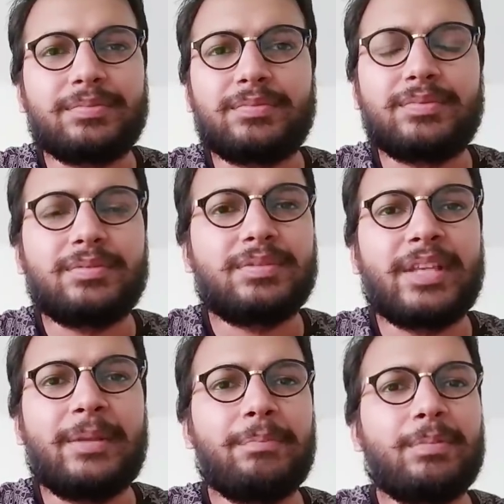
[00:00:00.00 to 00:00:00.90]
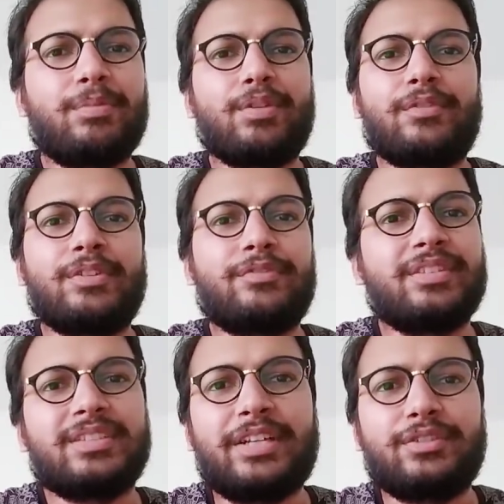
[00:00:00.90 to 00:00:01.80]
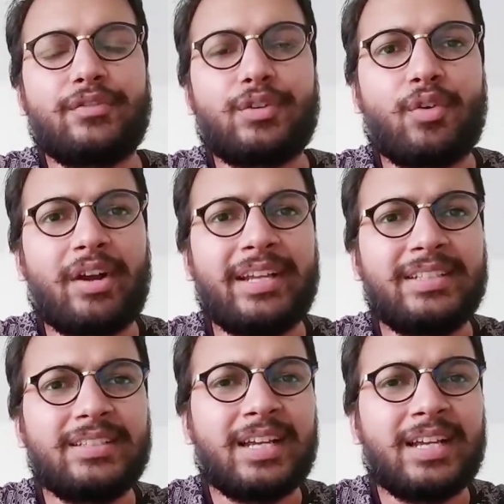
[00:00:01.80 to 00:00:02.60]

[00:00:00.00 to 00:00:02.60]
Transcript: same people of different sides of coin,